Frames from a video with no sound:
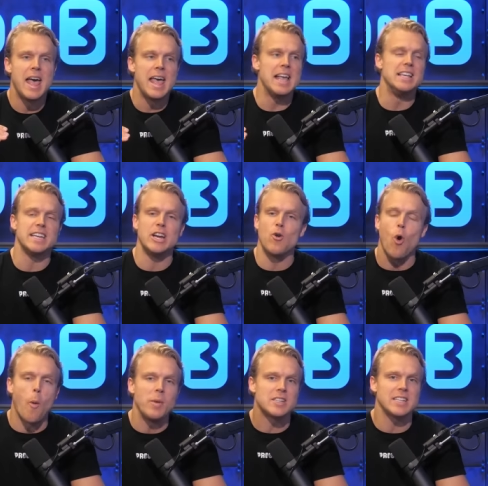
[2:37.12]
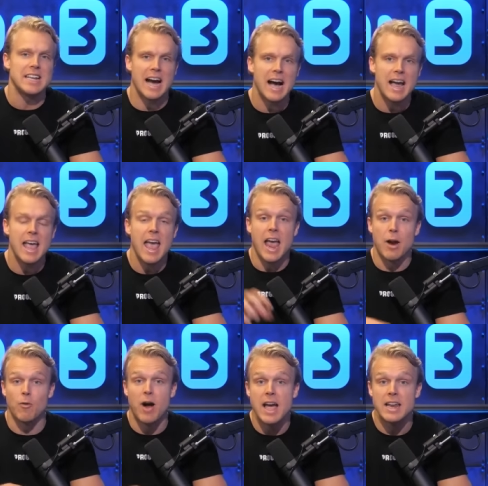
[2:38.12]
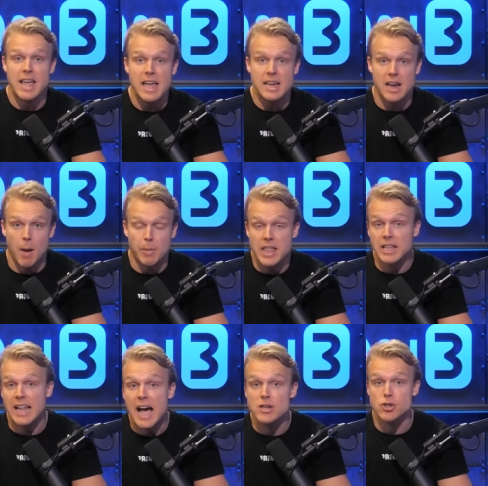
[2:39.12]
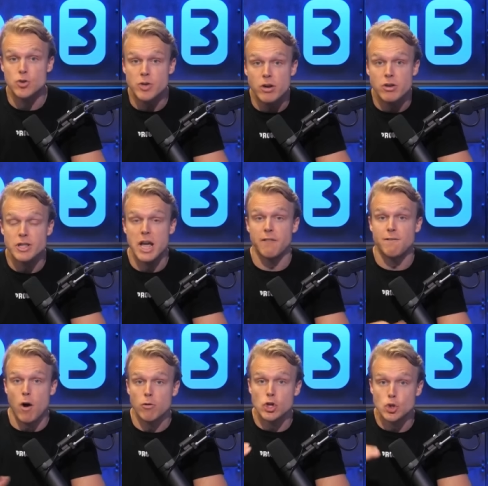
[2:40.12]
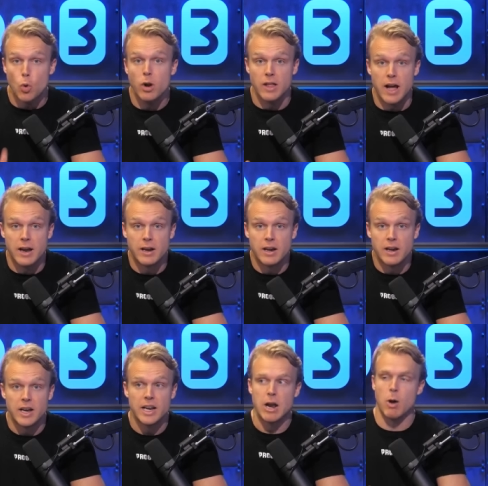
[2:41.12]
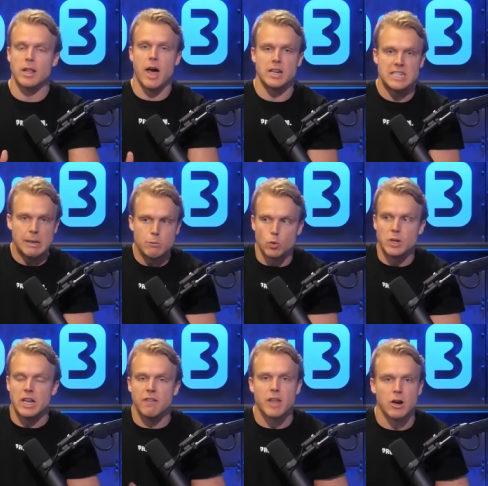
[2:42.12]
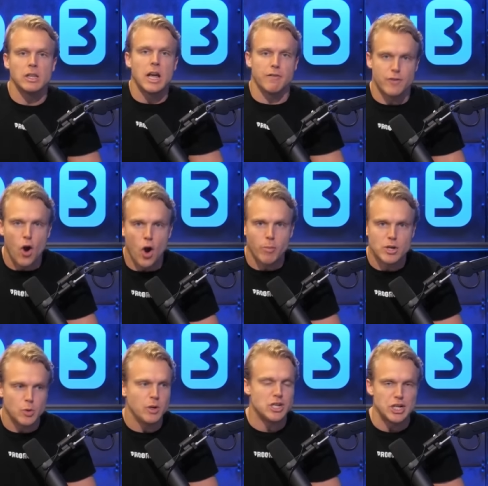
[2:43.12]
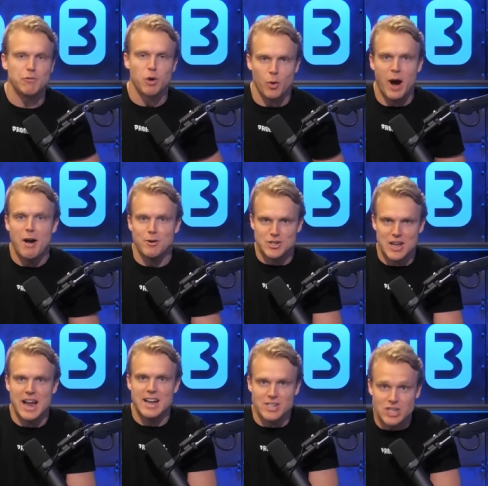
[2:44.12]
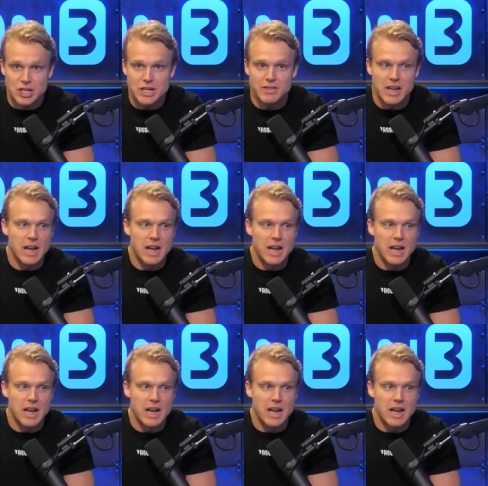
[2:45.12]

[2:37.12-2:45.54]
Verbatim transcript: is enormously high. And Ryan Day and company, the last two years, they have fallen short of that. Now, a lot of teams would give their left arm to achieve what Ohio State has achieved